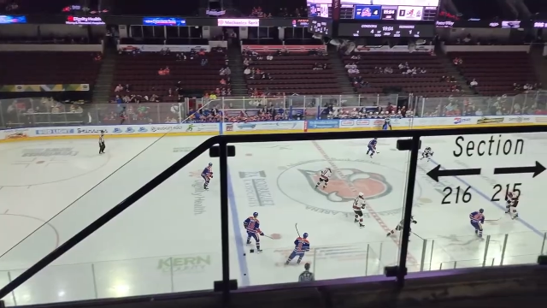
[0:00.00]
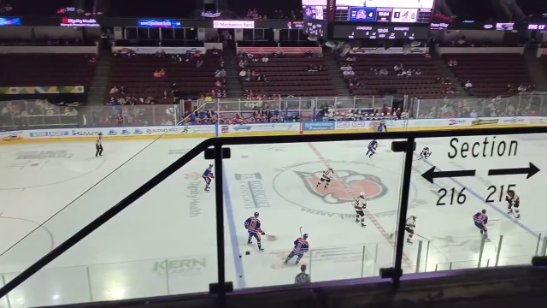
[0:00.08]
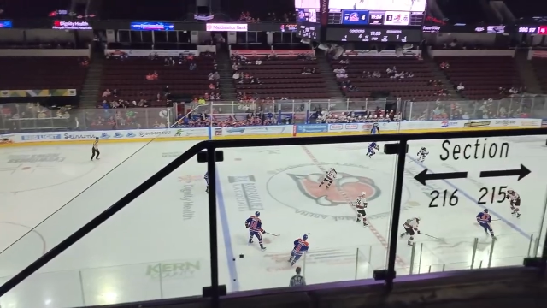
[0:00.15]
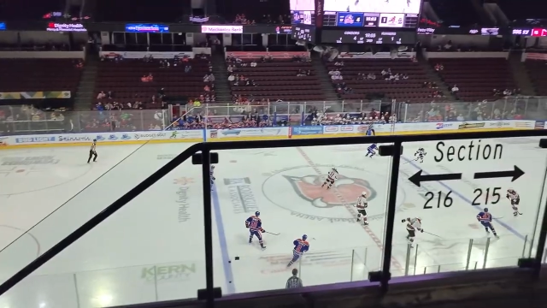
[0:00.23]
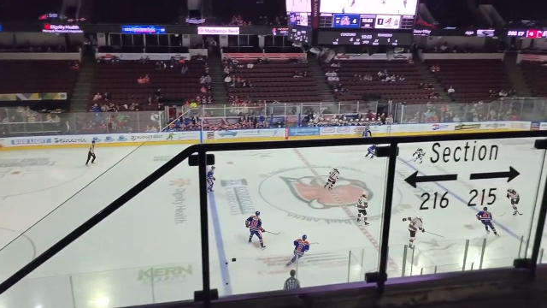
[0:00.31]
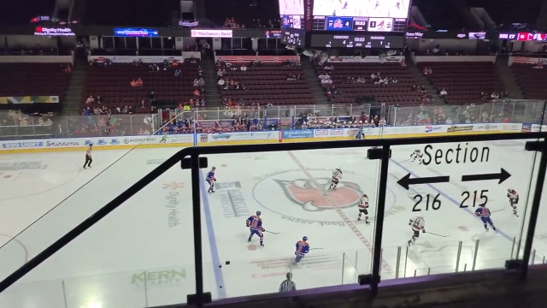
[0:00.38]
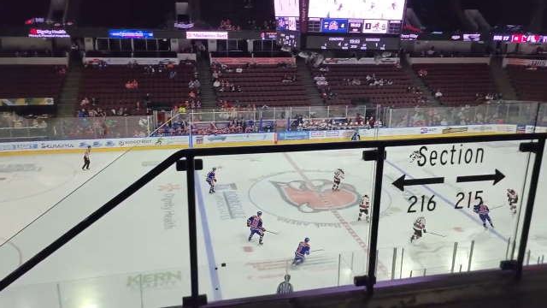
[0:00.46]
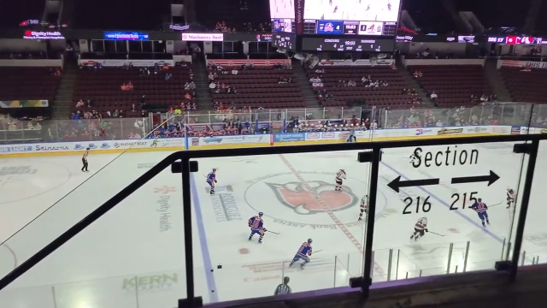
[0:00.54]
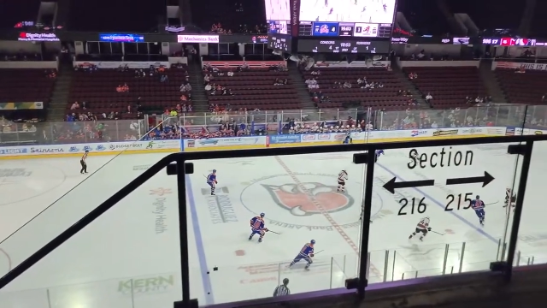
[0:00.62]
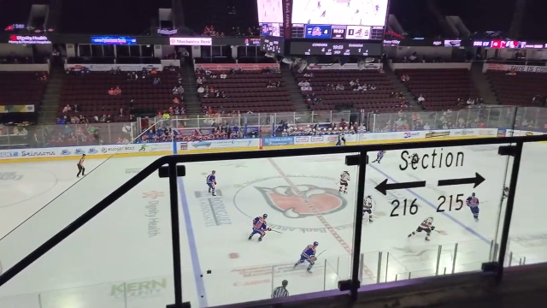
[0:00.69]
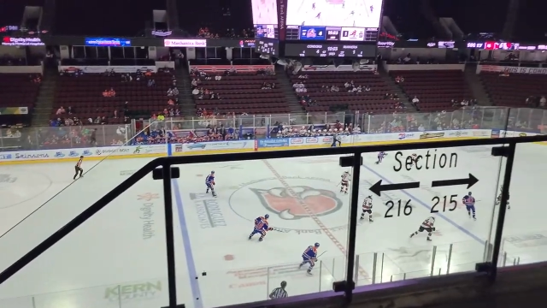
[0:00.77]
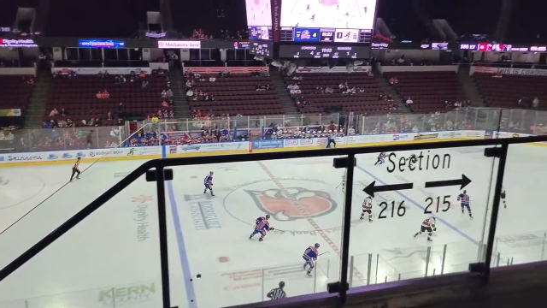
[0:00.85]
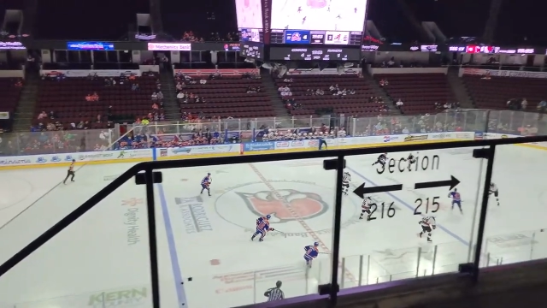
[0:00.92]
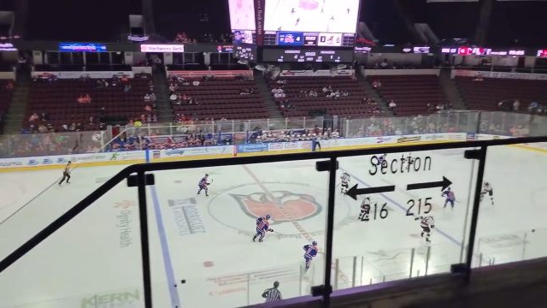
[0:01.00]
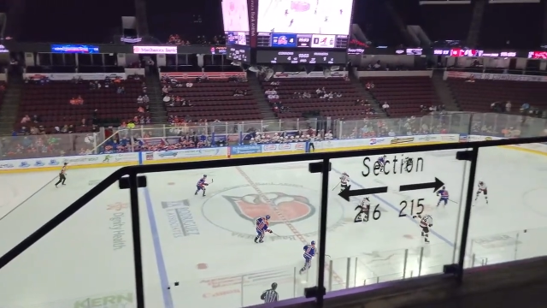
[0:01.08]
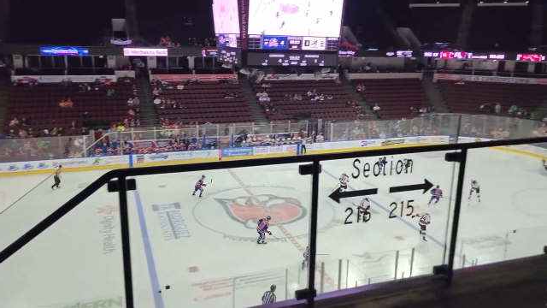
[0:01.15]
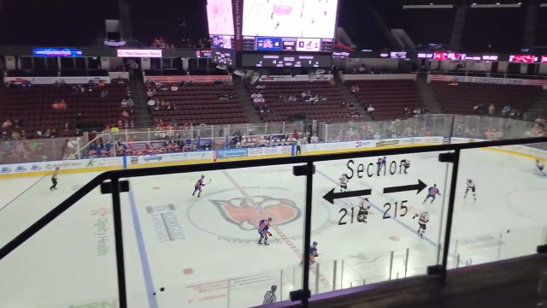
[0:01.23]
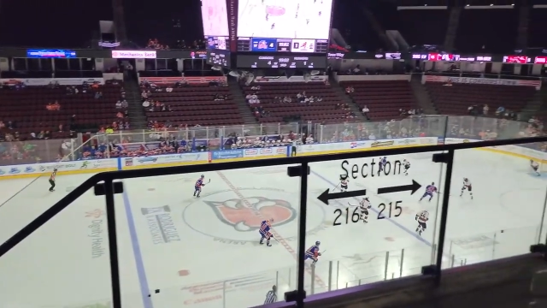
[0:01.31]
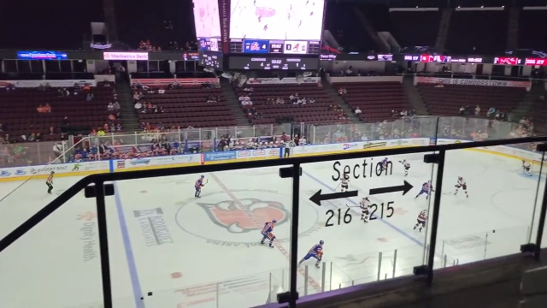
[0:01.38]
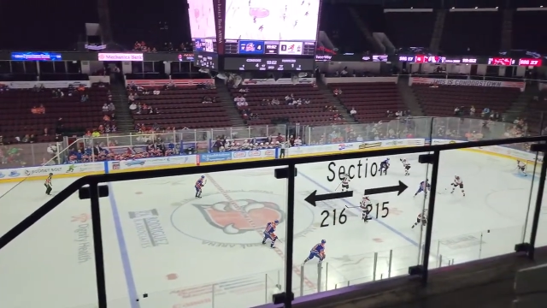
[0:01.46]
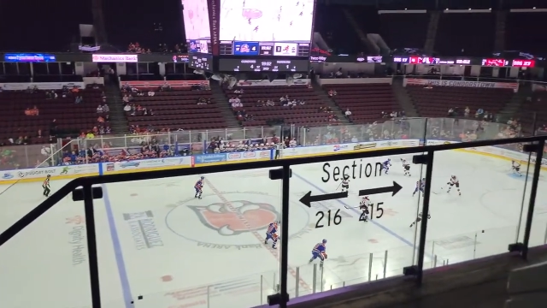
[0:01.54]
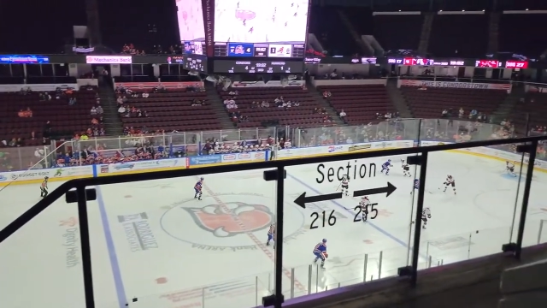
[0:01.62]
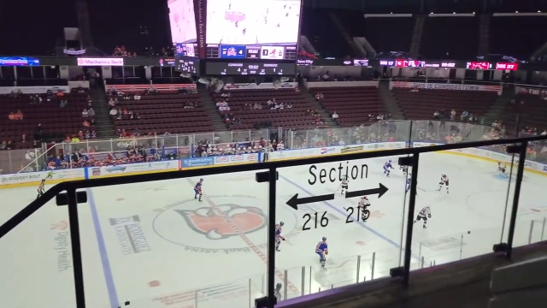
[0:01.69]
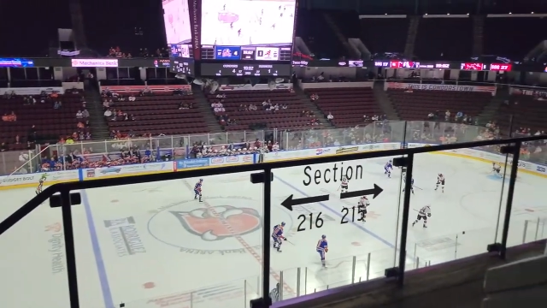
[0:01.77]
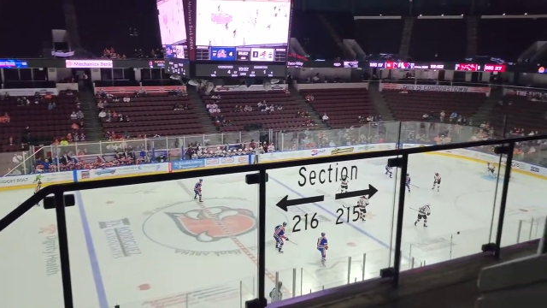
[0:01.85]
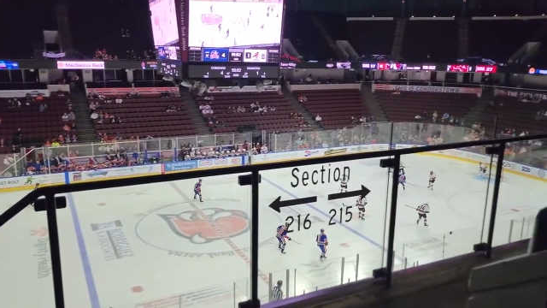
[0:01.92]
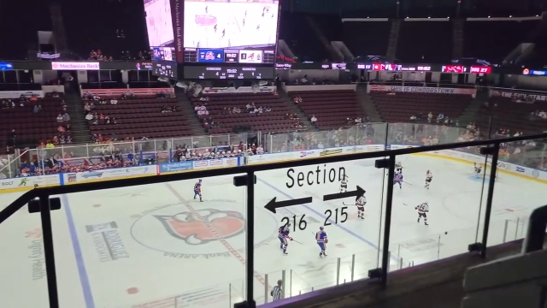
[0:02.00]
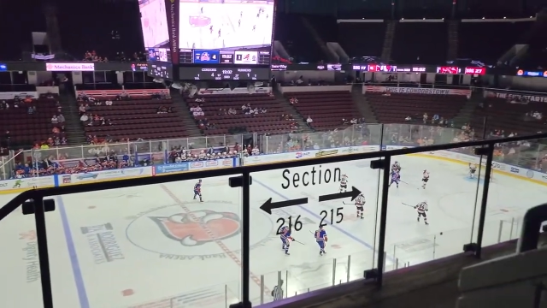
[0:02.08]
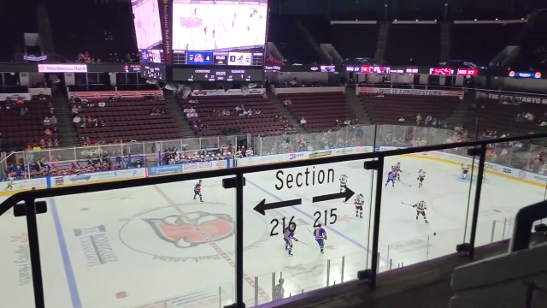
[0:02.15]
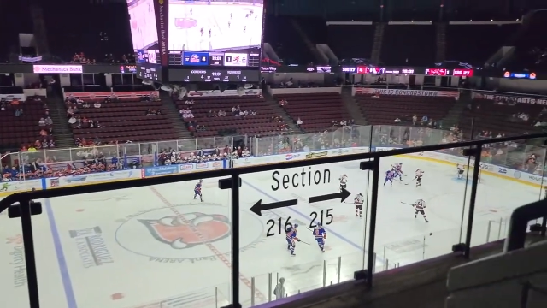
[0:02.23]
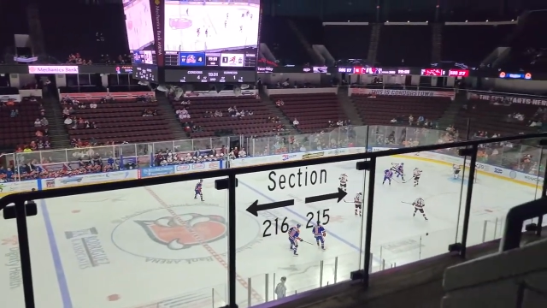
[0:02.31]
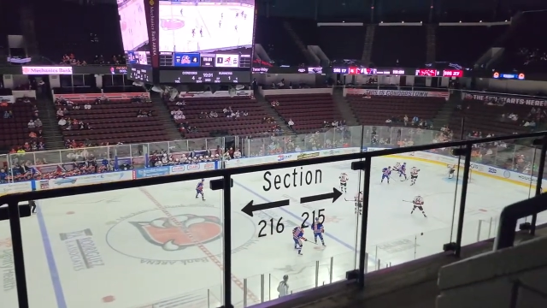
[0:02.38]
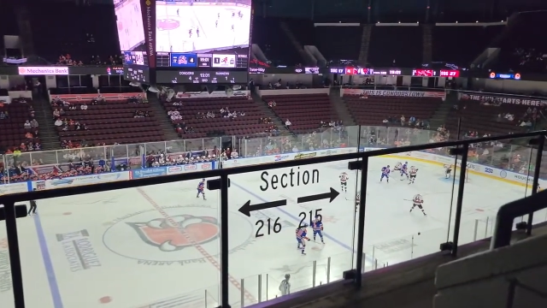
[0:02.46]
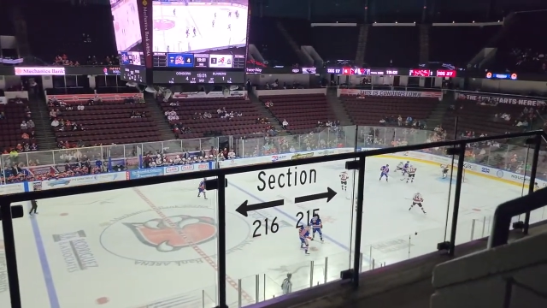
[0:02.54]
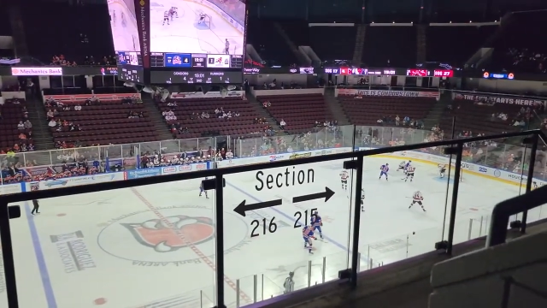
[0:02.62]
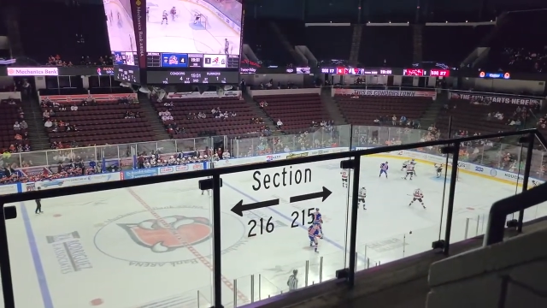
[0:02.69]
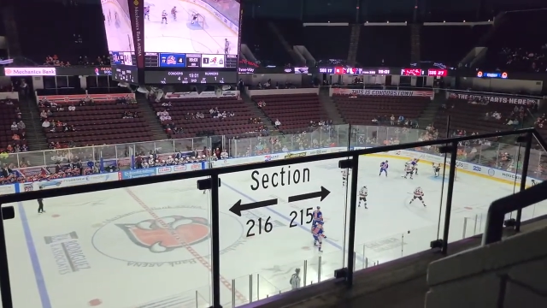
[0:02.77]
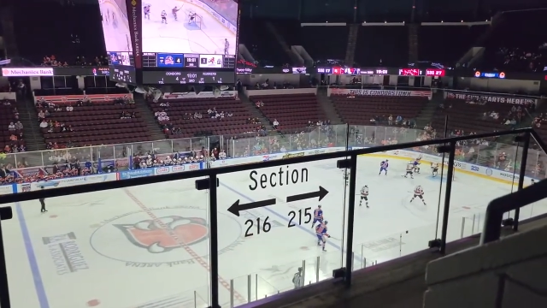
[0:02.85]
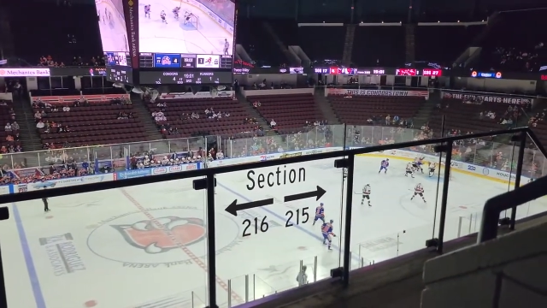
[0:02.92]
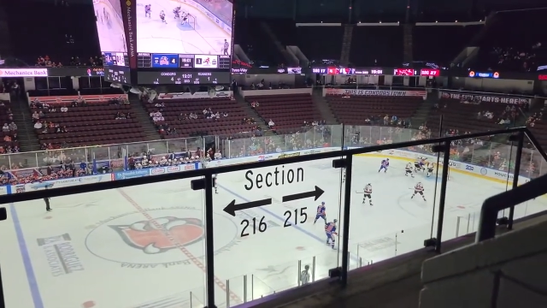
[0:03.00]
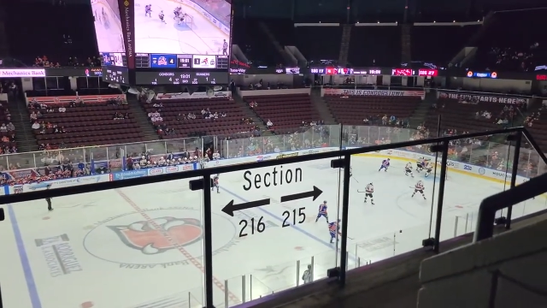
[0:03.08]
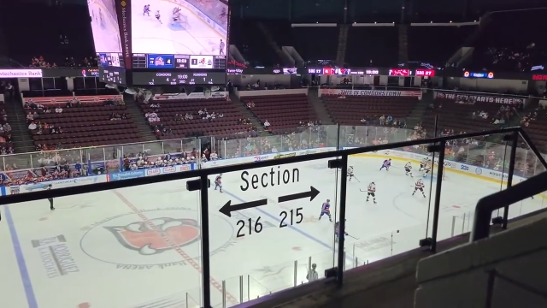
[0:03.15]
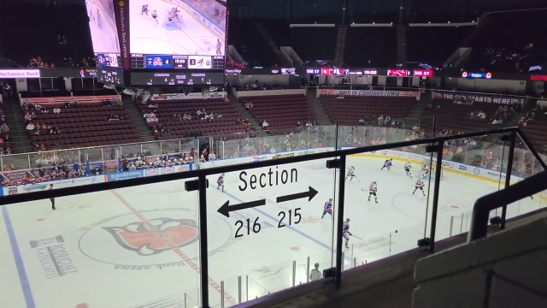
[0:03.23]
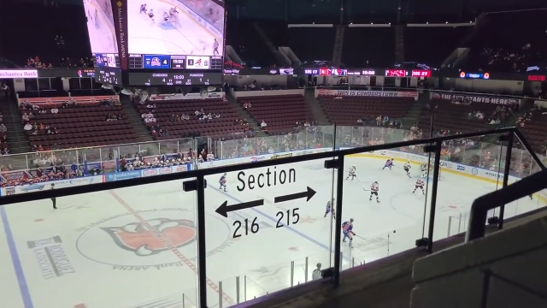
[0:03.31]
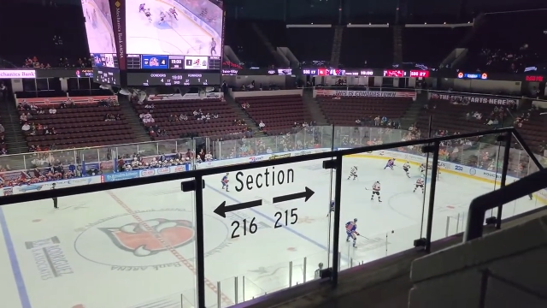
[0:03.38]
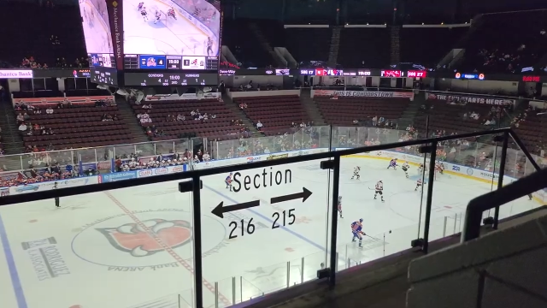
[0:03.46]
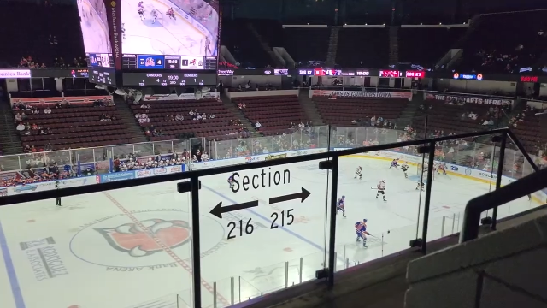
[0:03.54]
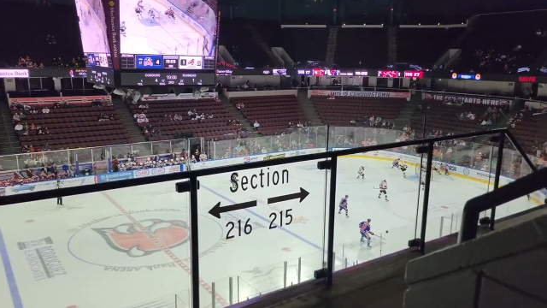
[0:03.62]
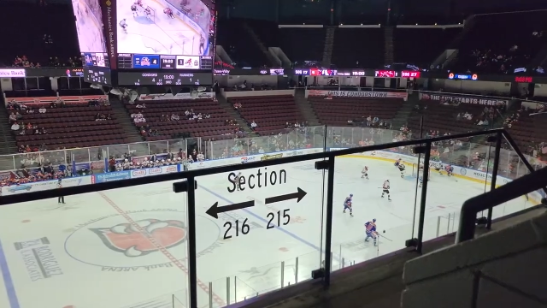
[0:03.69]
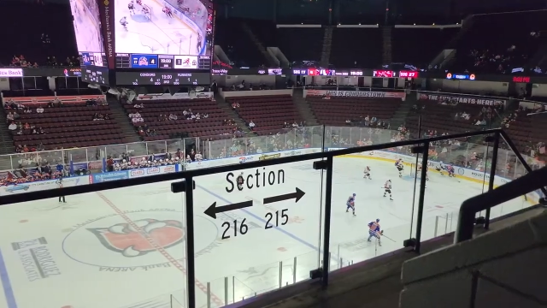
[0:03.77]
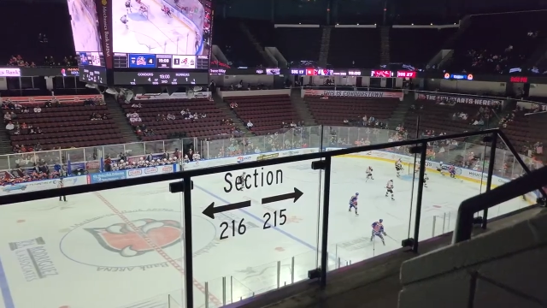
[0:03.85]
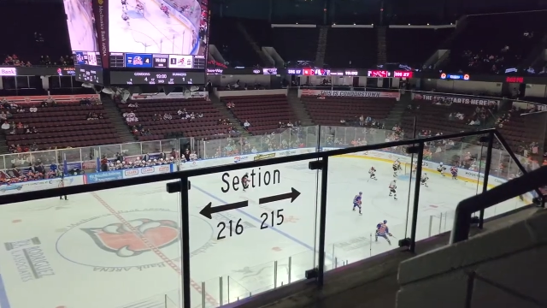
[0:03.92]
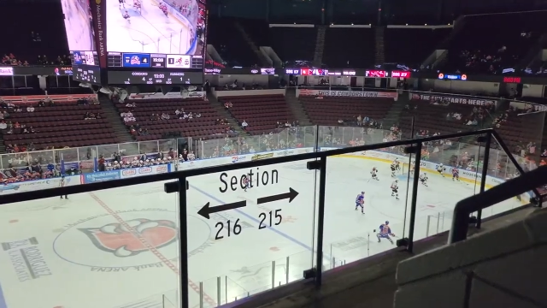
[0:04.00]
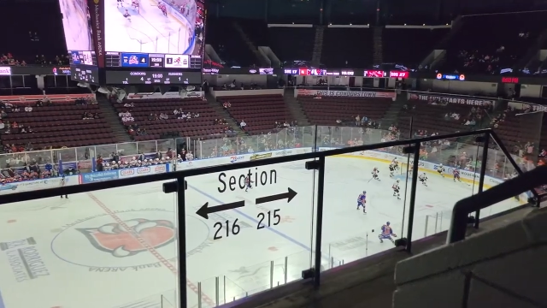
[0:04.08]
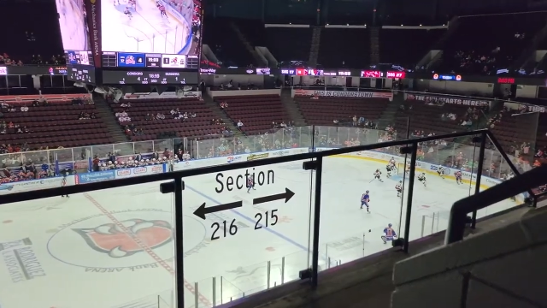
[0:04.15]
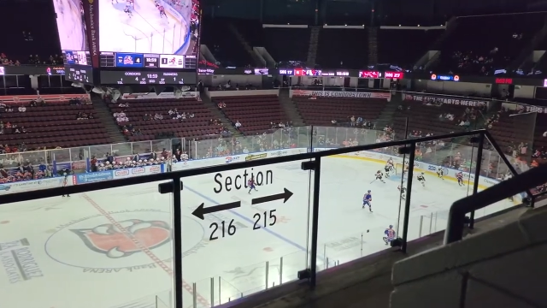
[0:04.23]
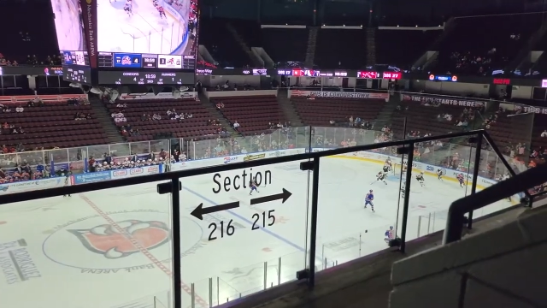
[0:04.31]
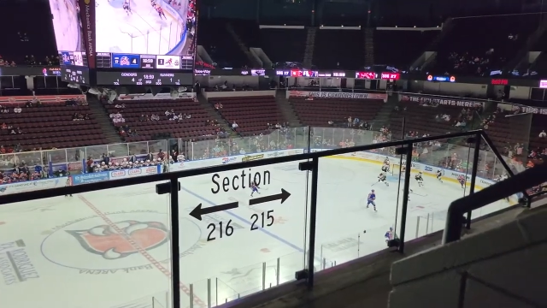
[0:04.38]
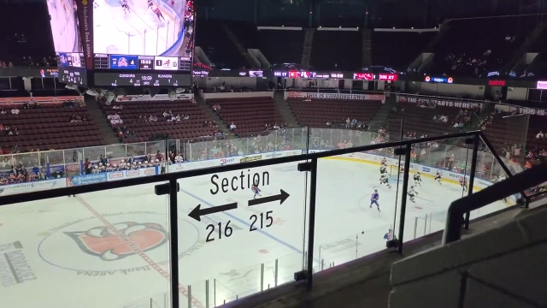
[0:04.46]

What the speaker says: (no speaker visible)